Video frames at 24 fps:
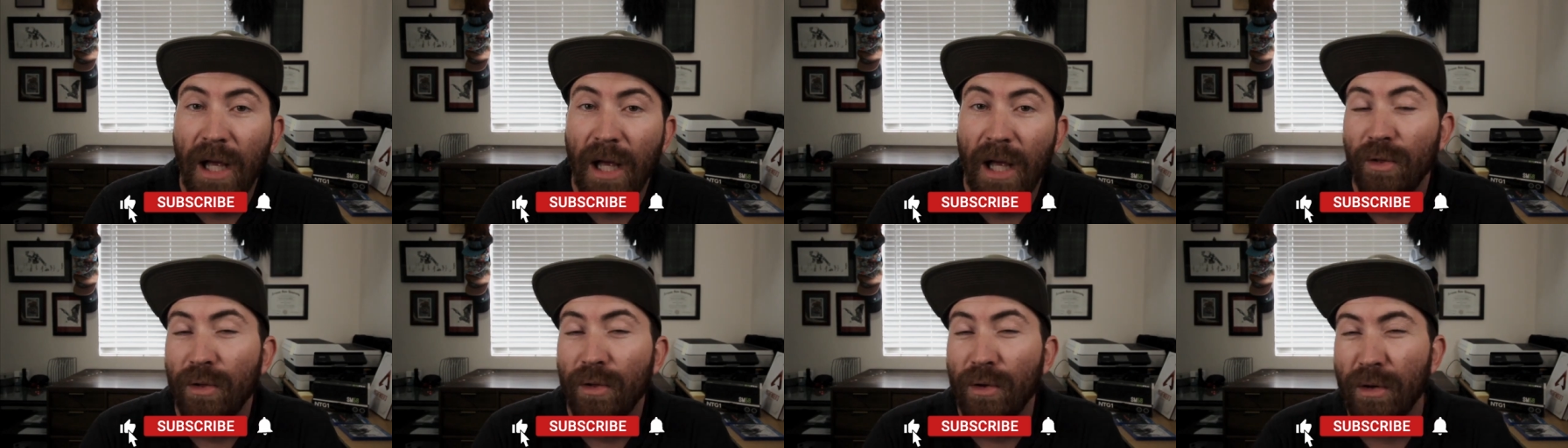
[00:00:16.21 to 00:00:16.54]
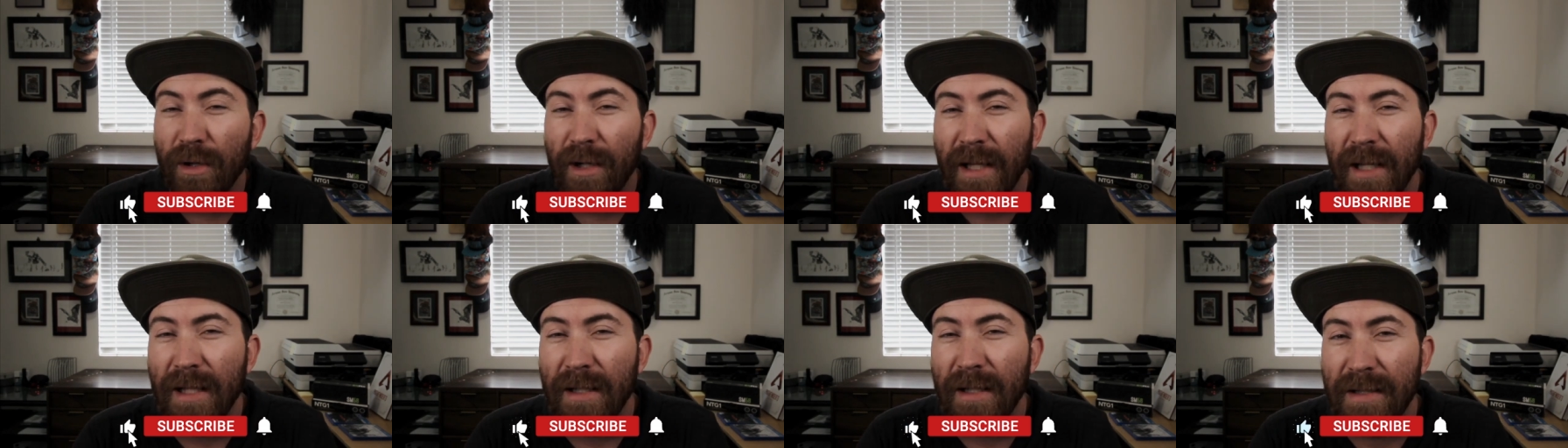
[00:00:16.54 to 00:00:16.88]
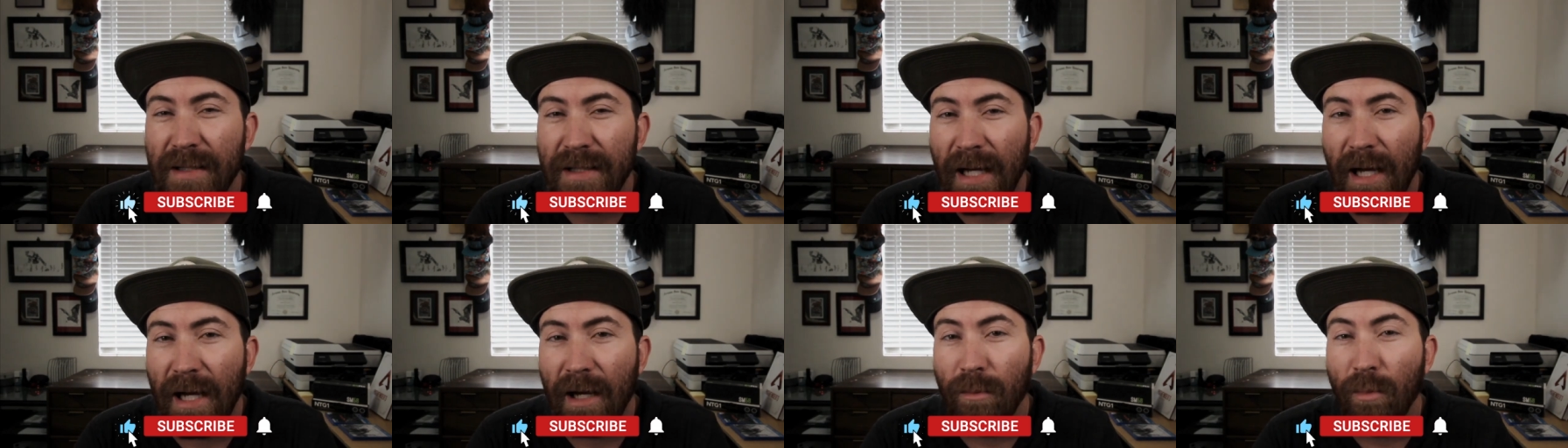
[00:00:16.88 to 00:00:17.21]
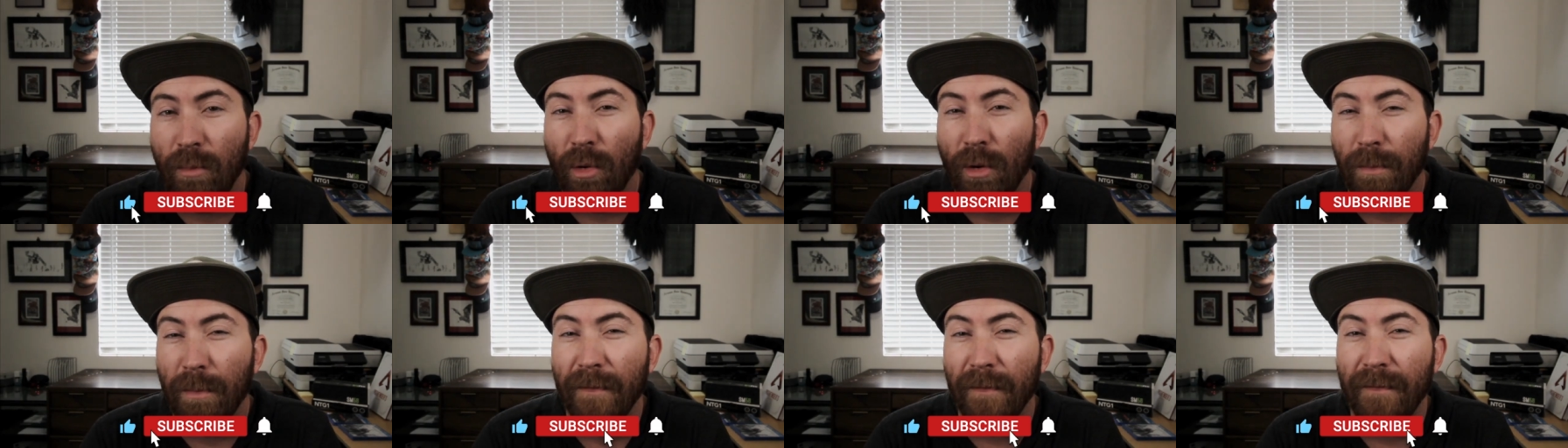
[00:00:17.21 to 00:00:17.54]
look and sound
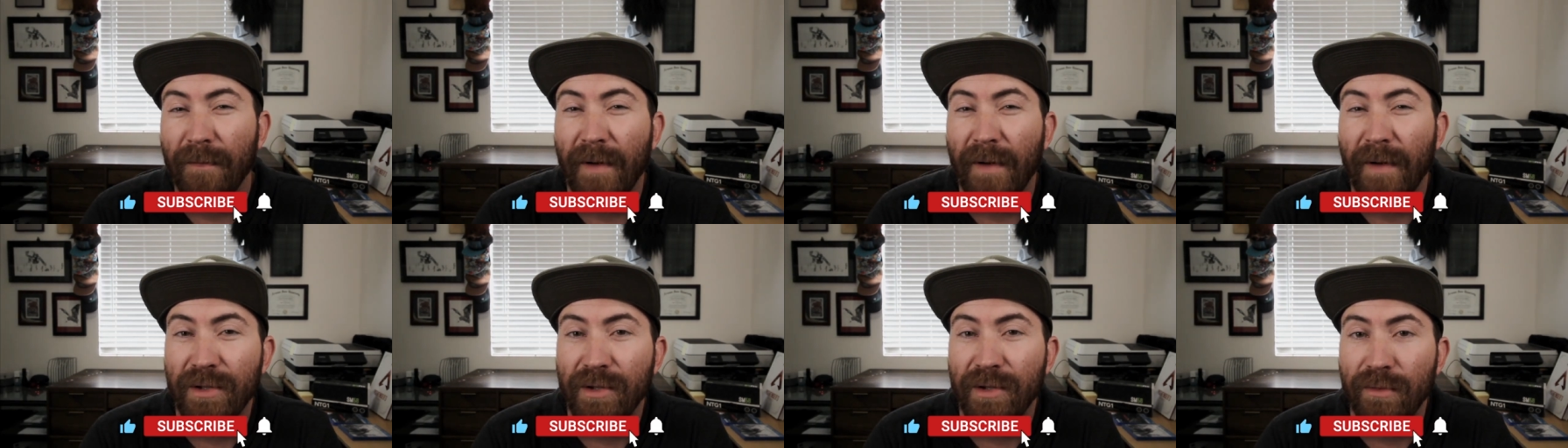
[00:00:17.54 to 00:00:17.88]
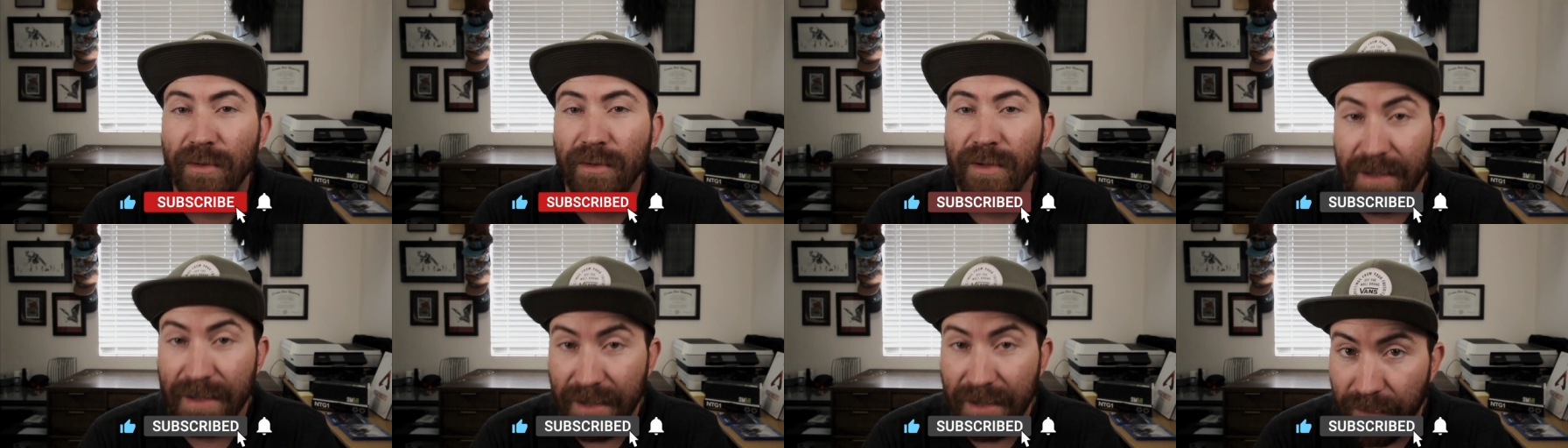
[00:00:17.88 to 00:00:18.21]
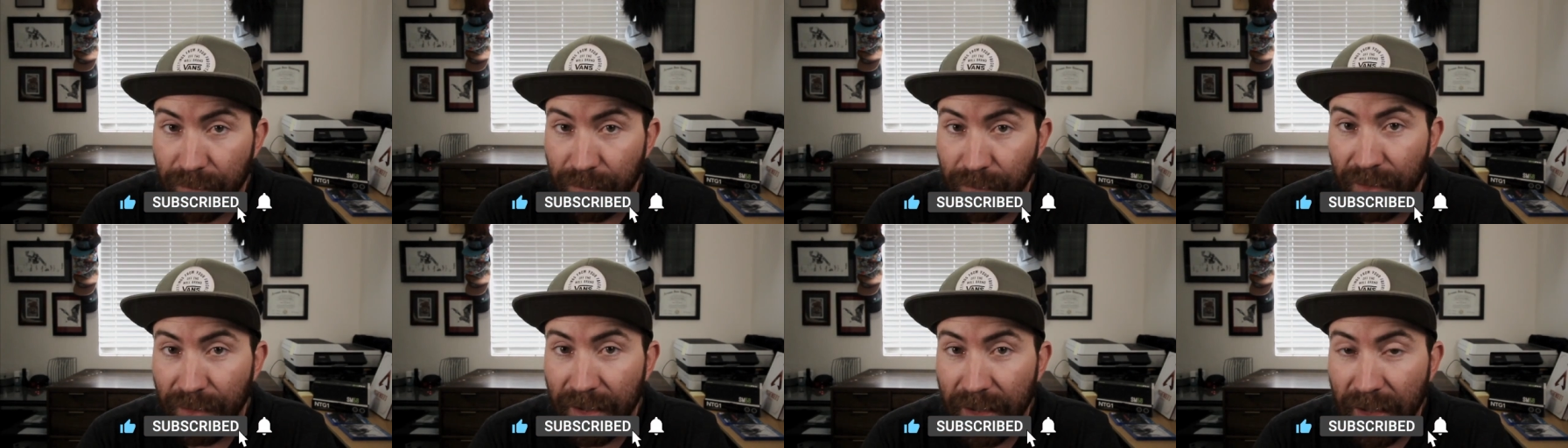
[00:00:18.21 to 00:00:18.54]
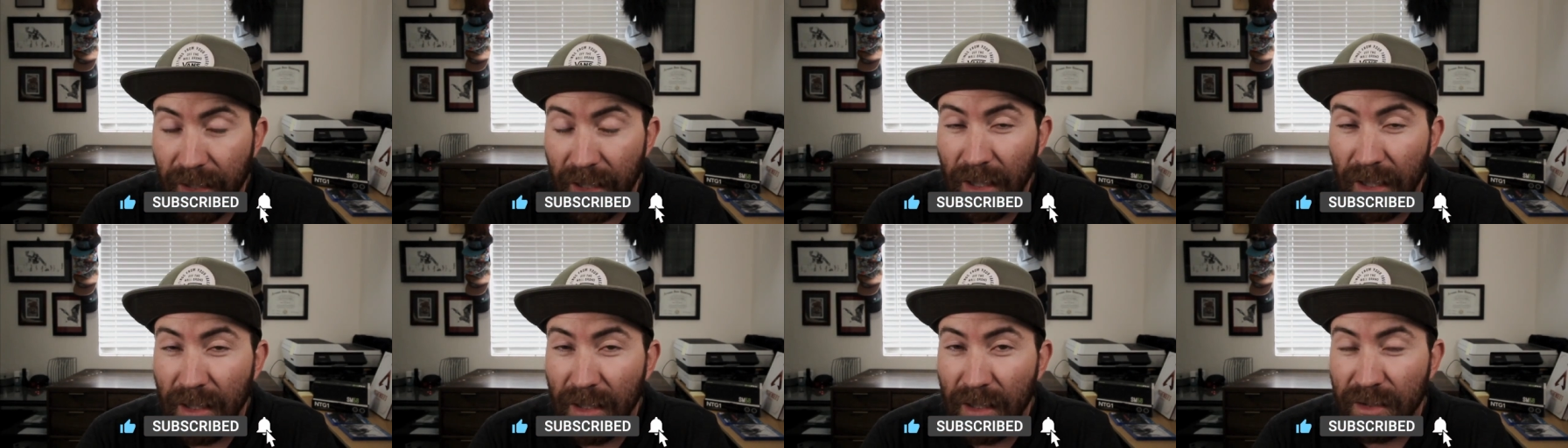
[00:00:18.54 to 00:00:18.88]
more professional simply
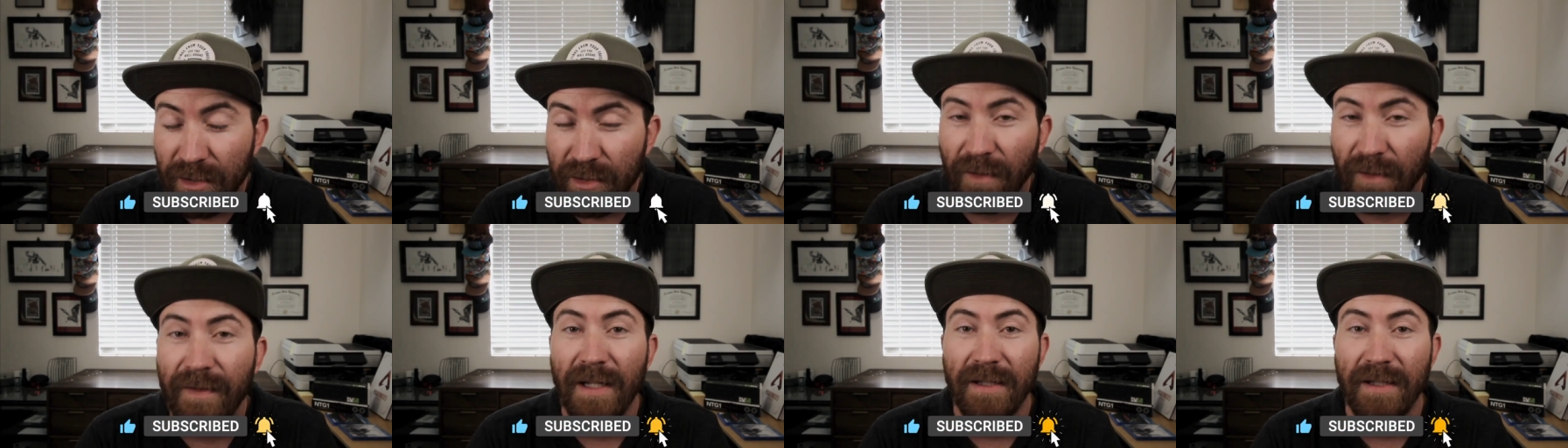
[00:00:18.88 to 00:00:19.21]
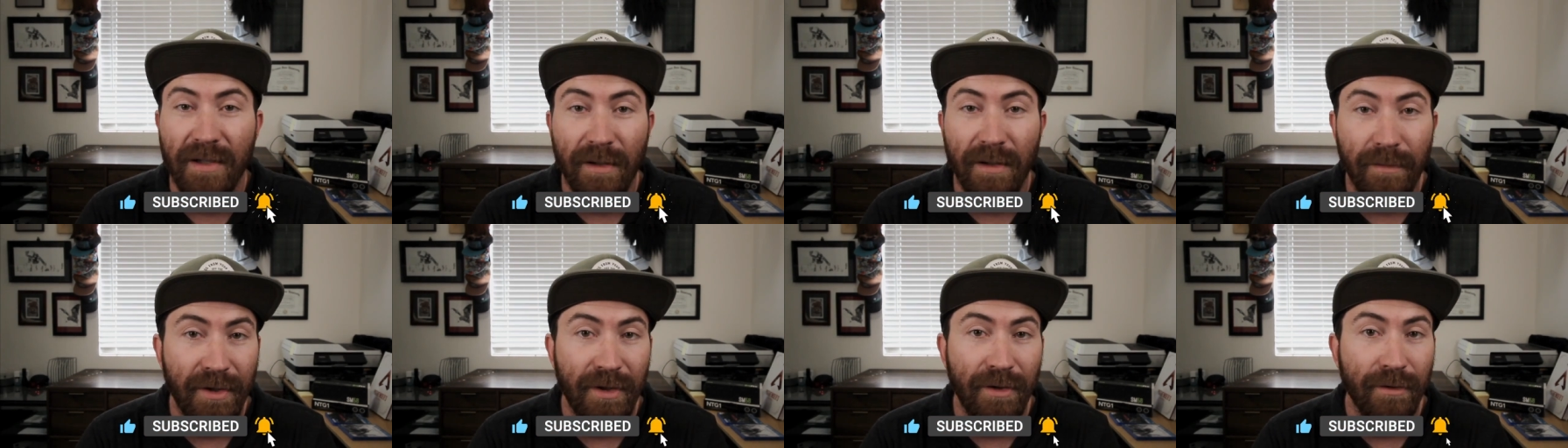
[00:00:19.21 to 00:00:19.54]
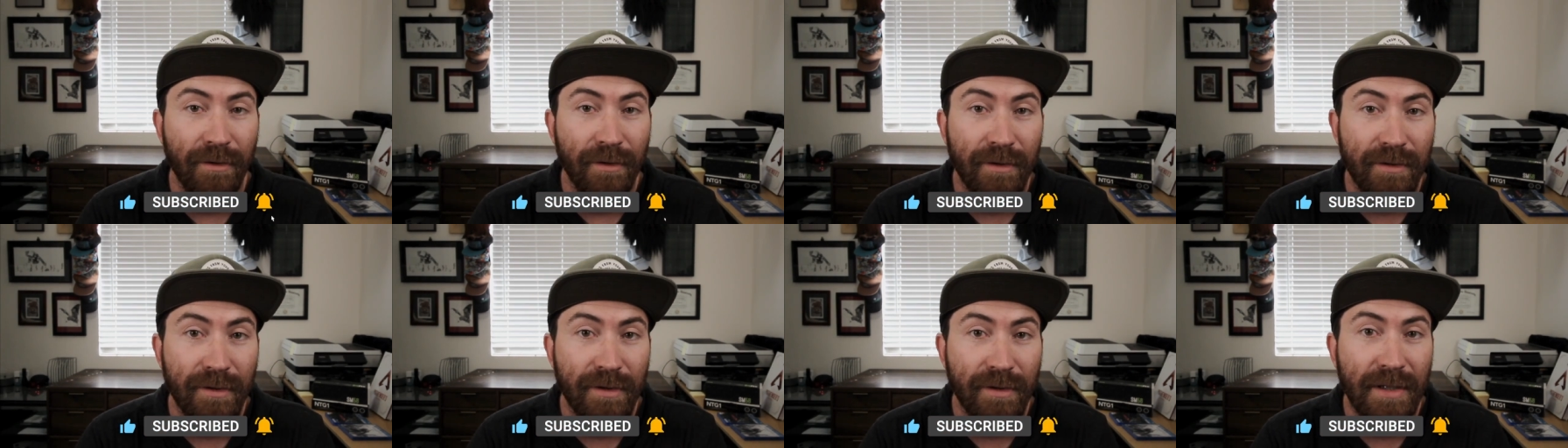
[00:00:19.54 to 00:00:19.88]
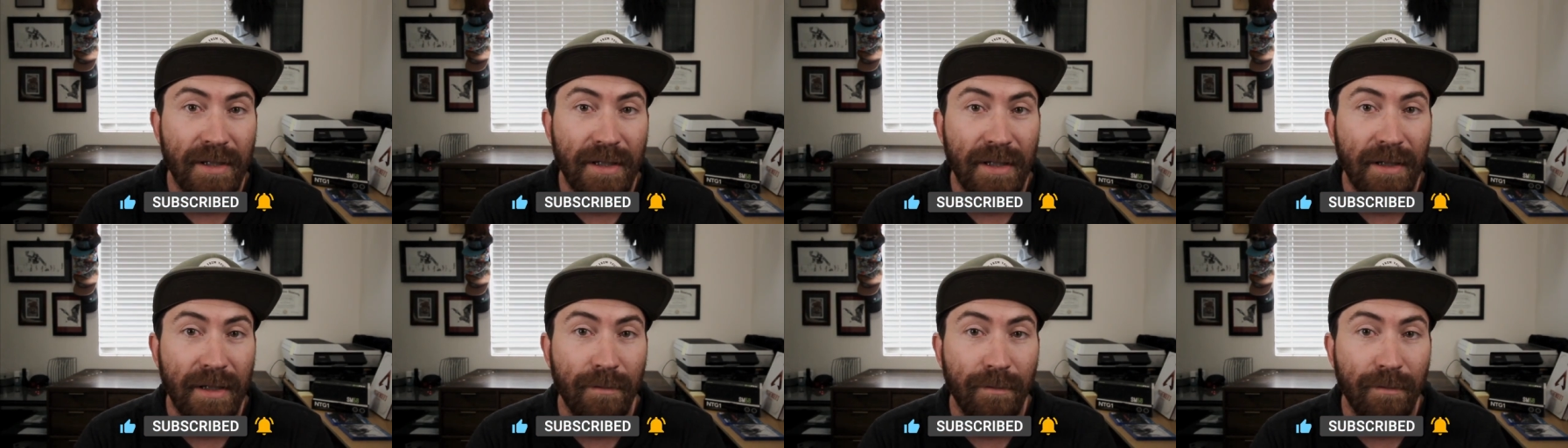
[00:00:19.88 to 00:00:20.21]
so if that's something you're
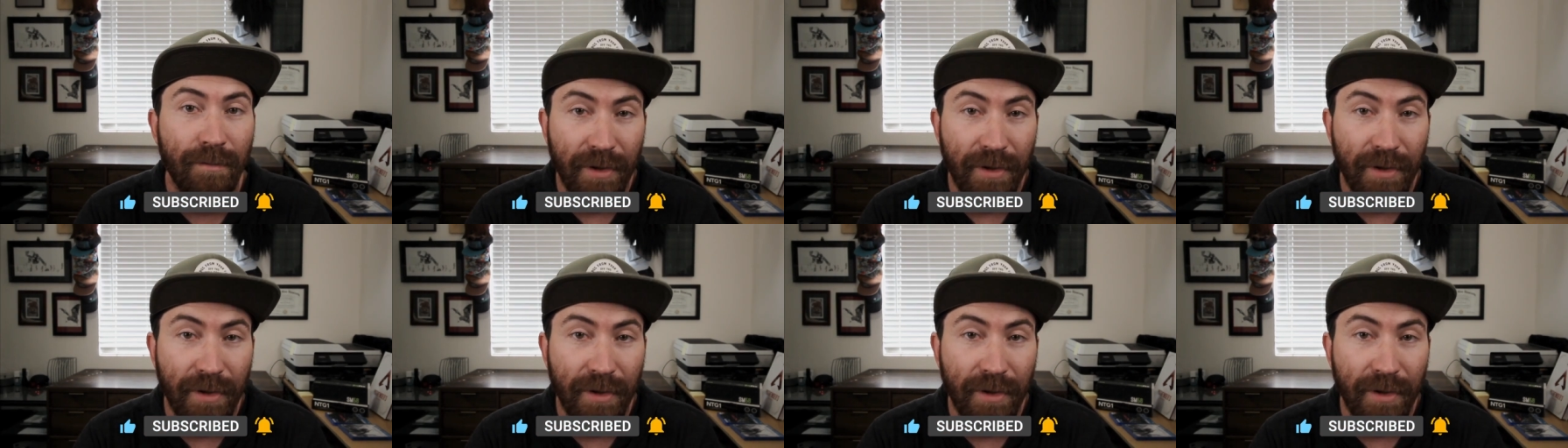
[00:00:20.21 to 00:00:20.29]
interested in,